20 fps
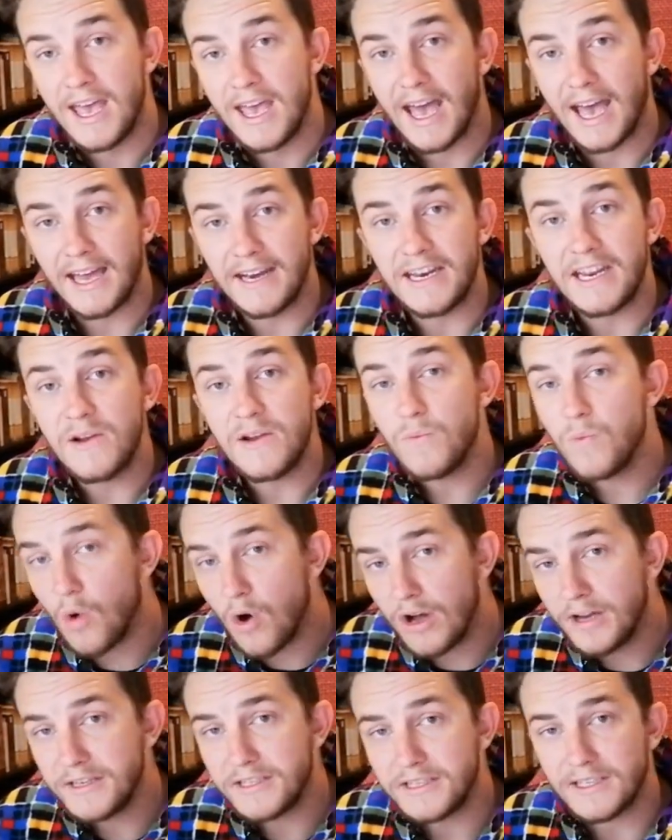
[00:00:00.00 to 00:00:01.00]
And he
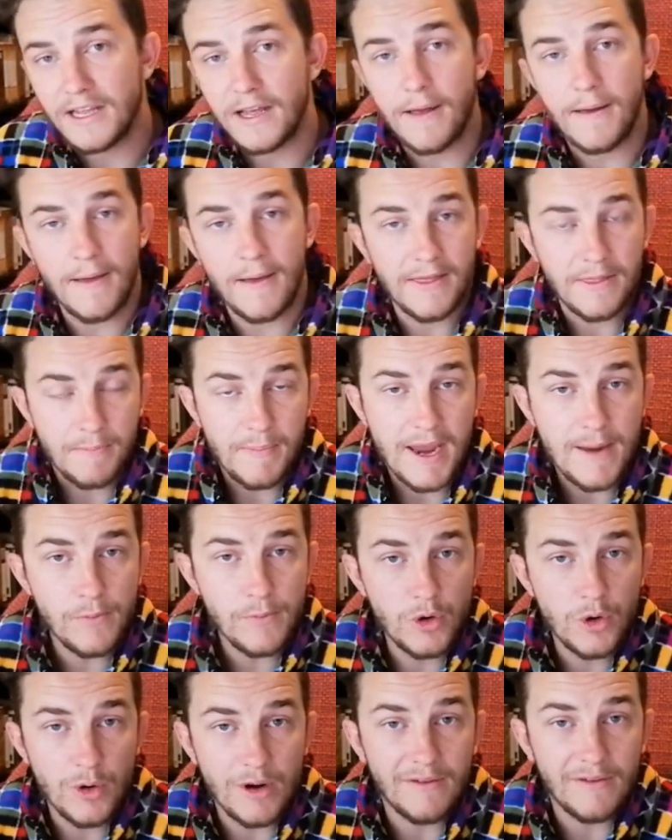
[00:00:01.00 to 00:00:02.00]
wants the people
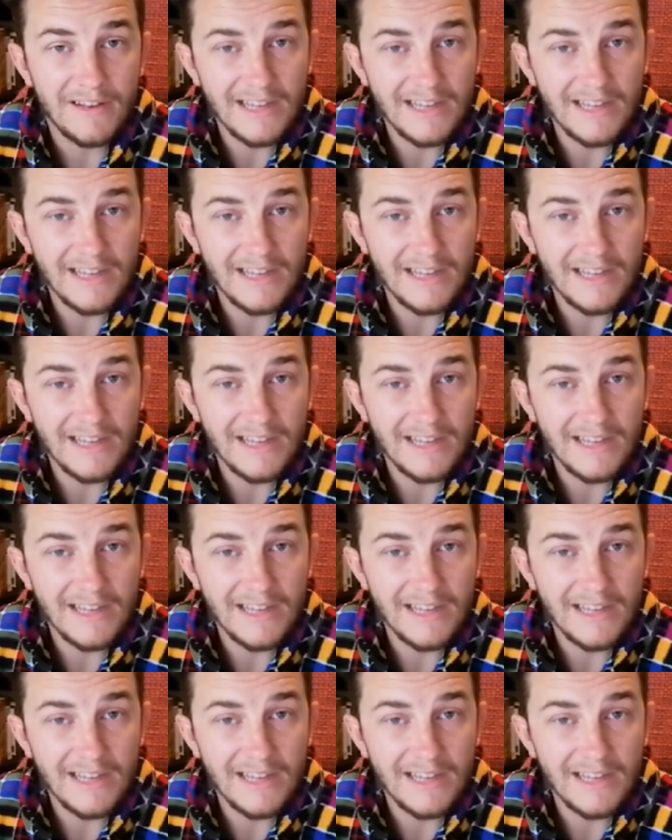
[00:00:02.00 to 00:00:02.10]
who have